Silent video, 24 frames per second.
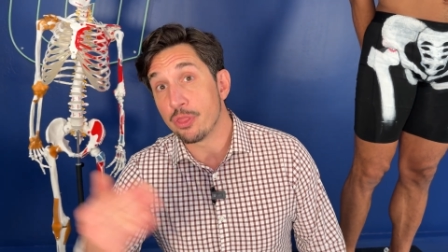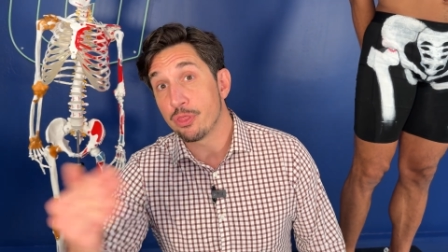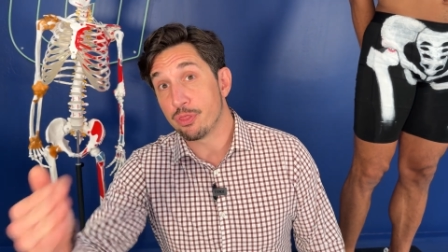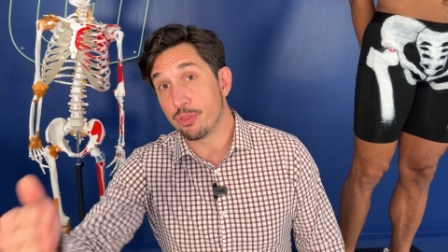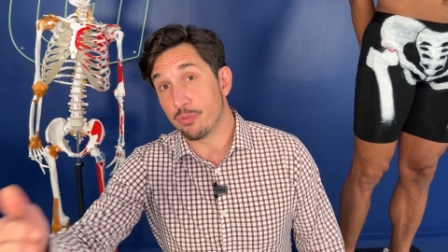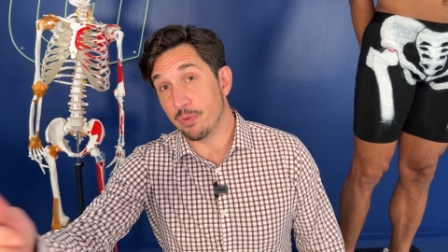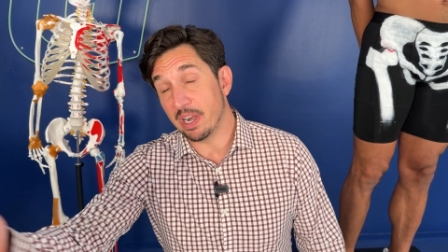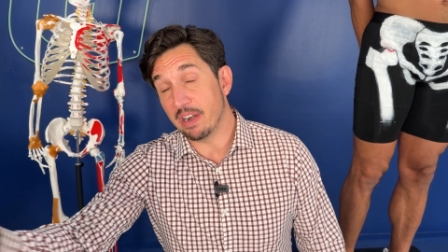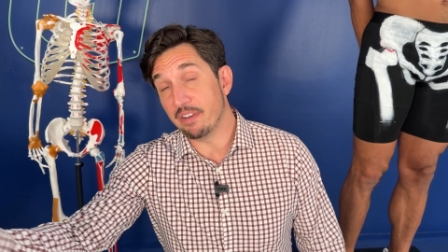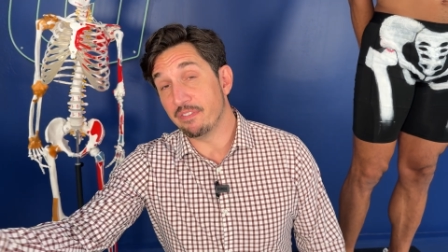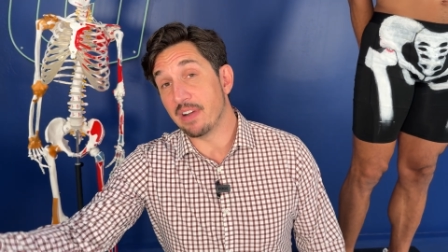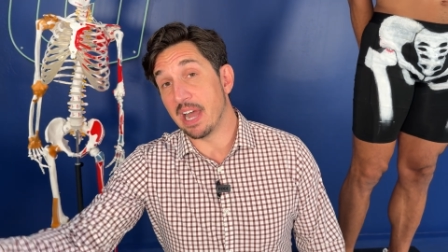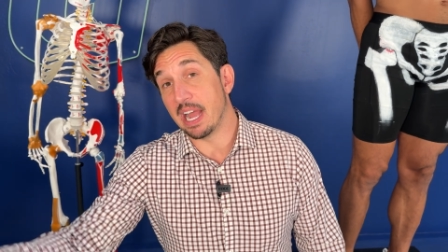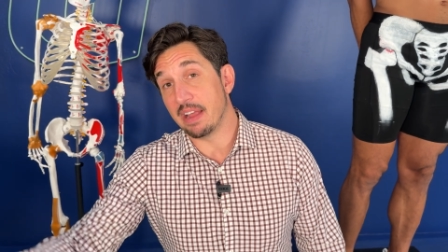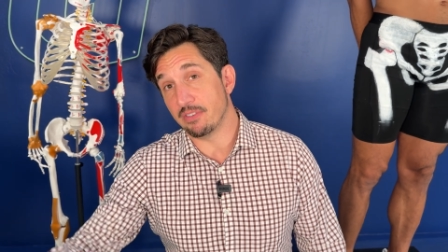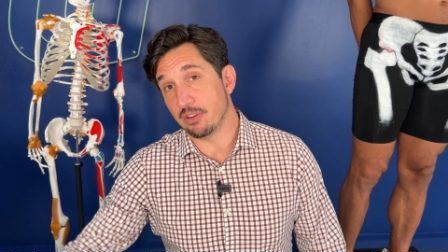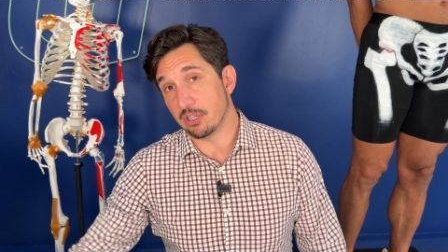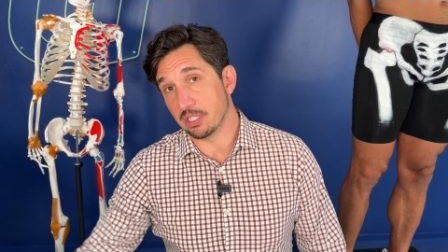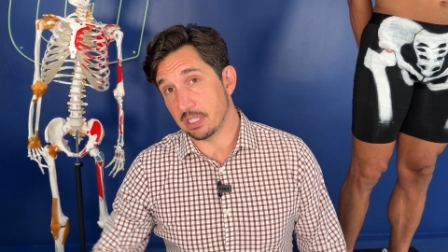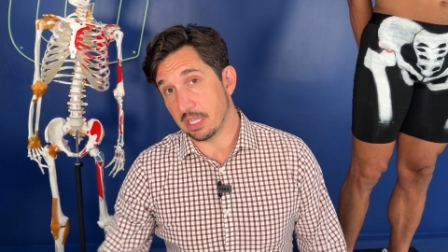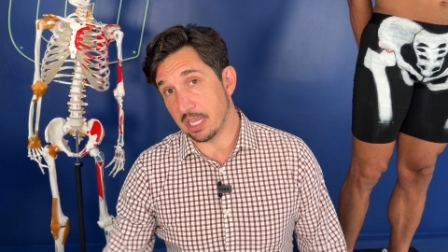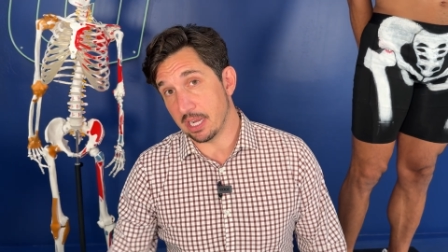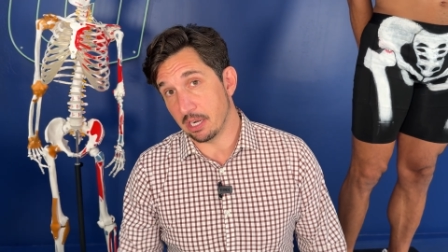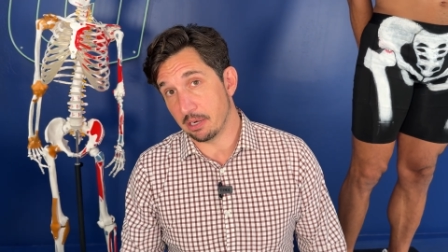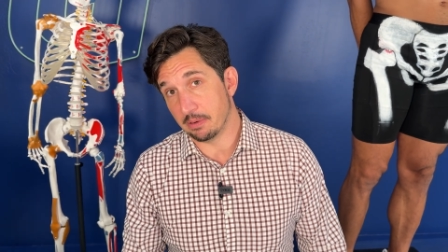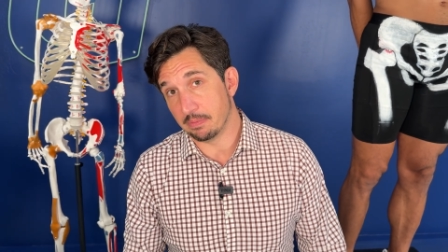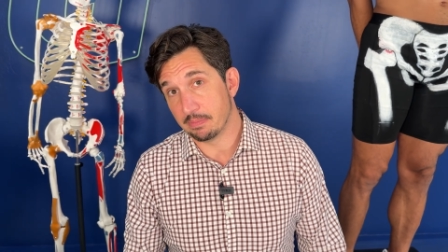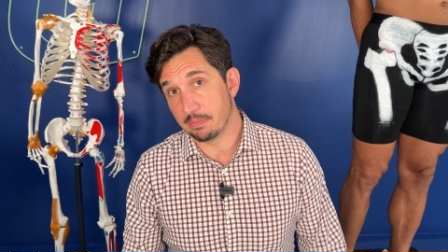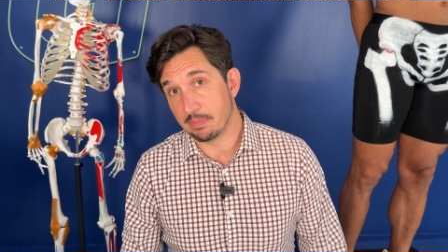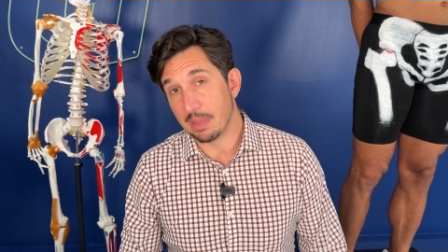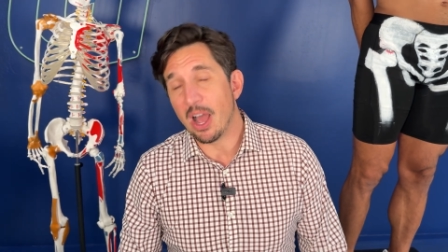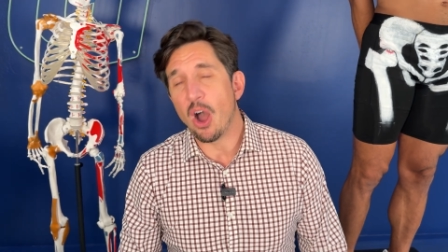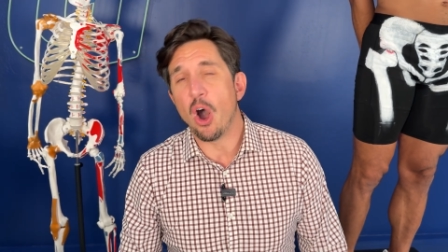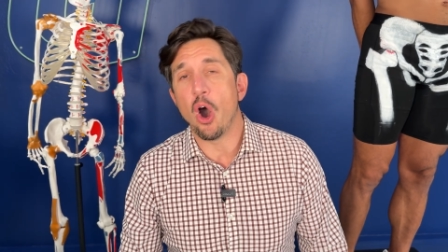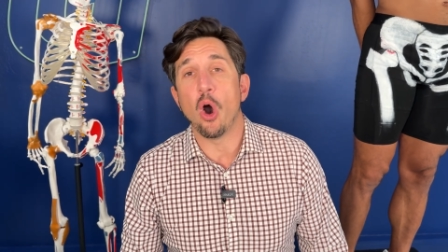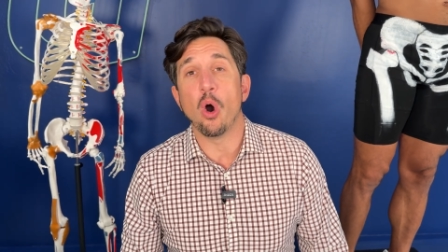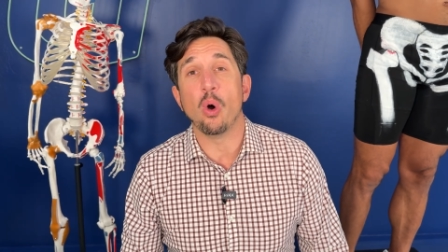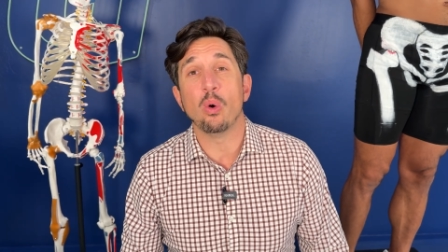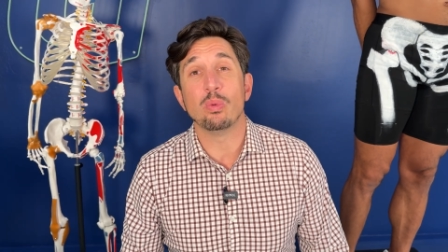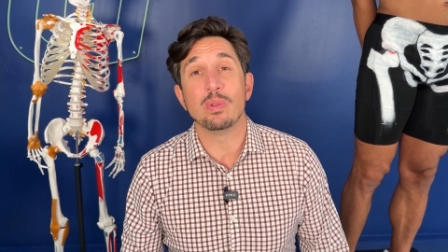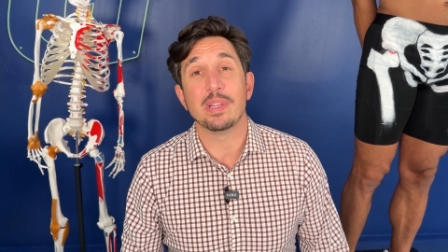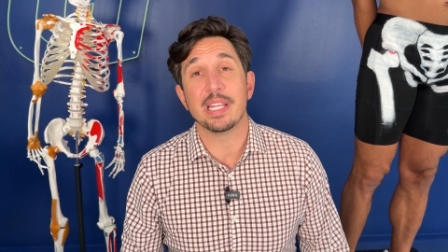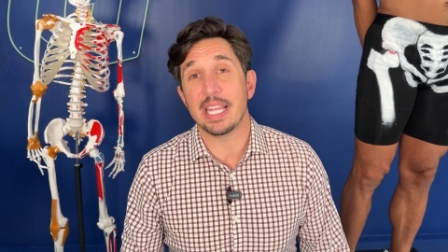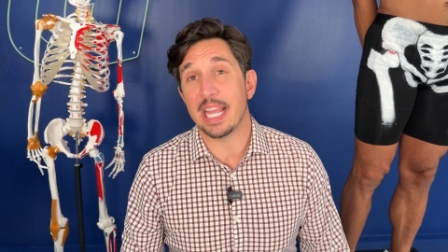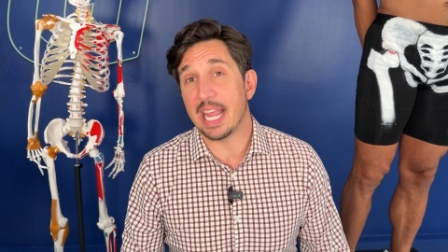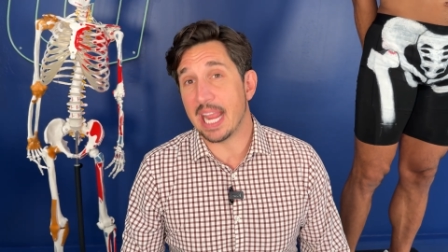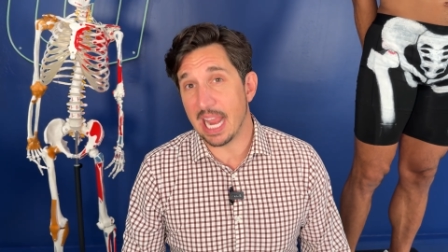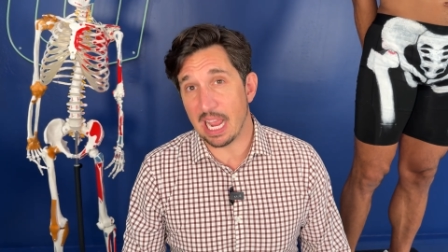three to five years later,
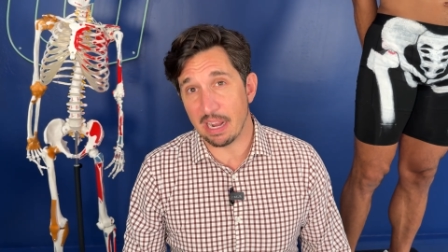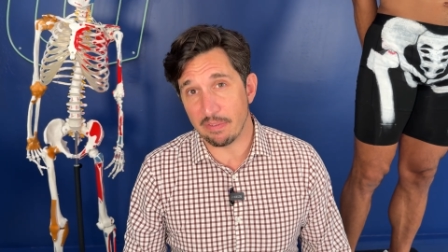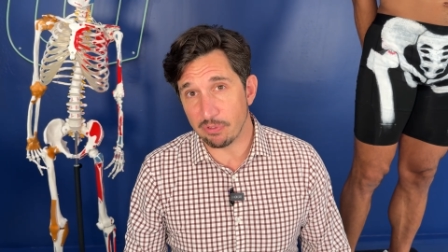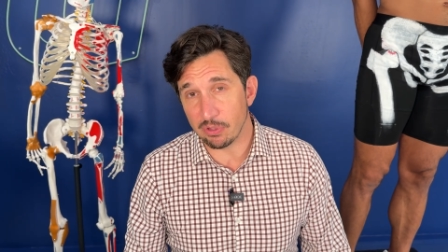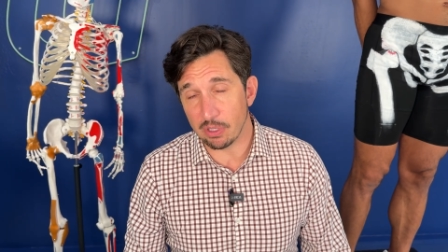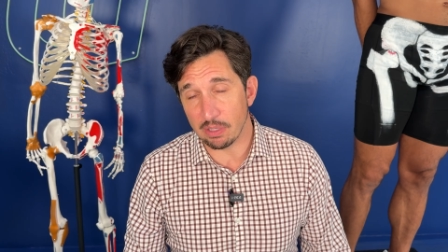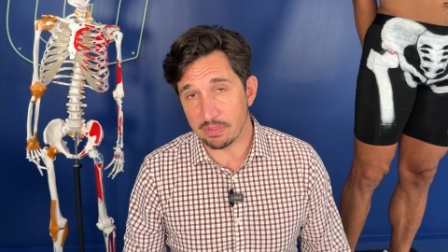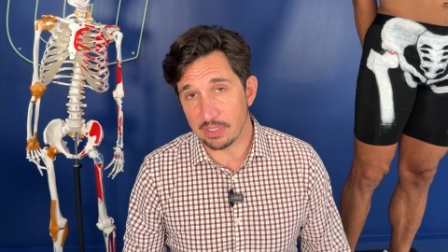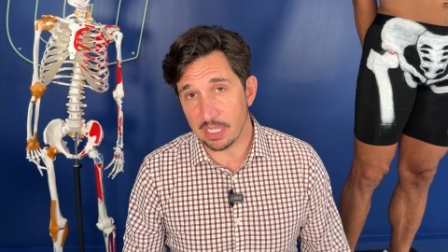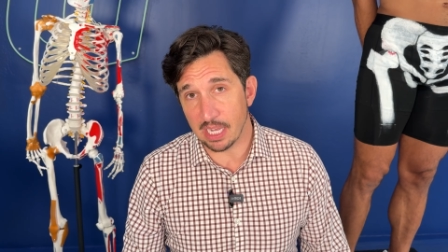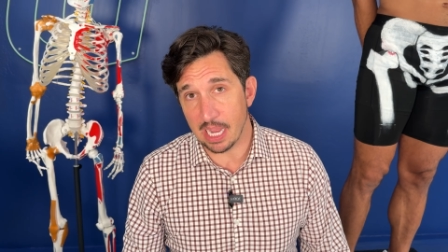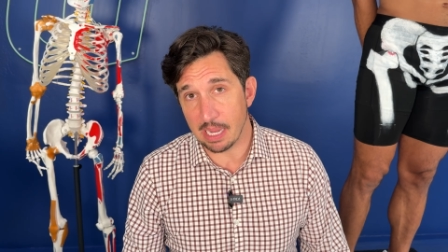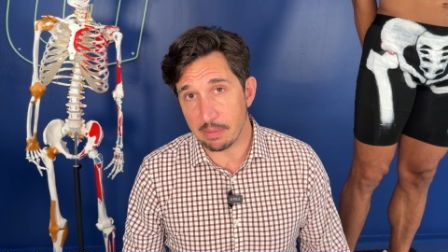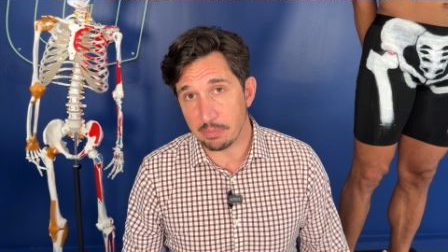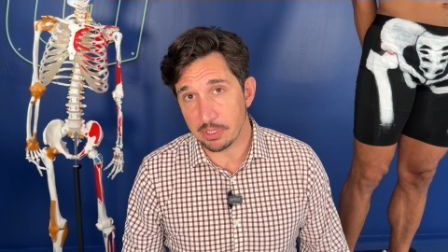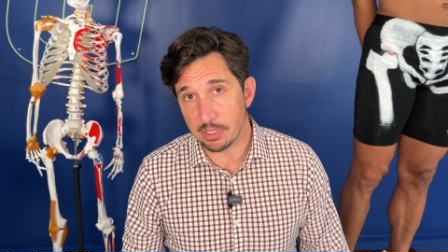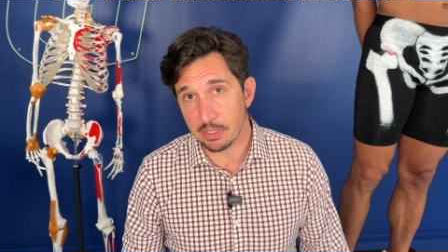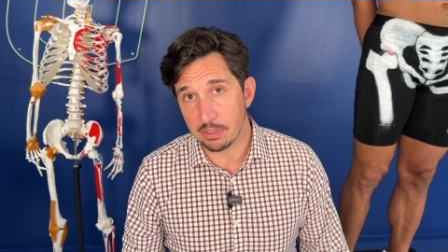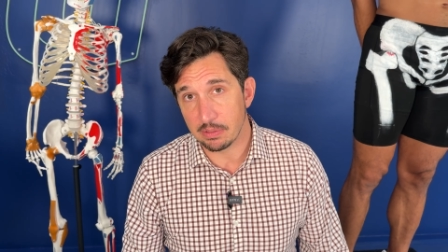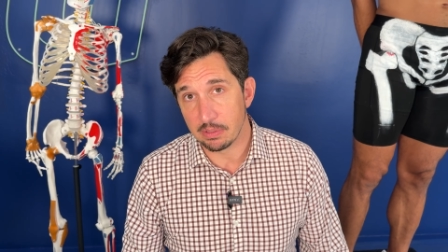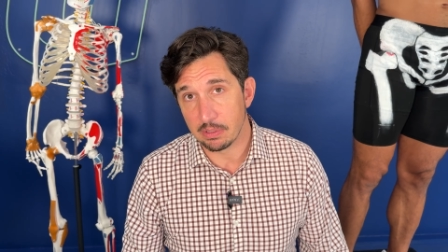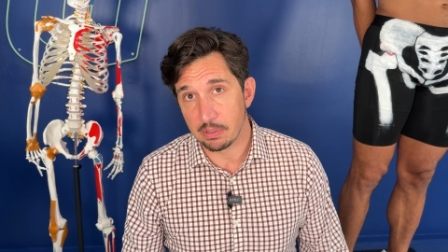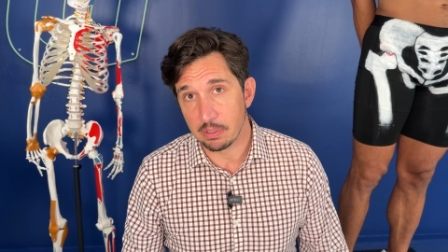only a handful of times.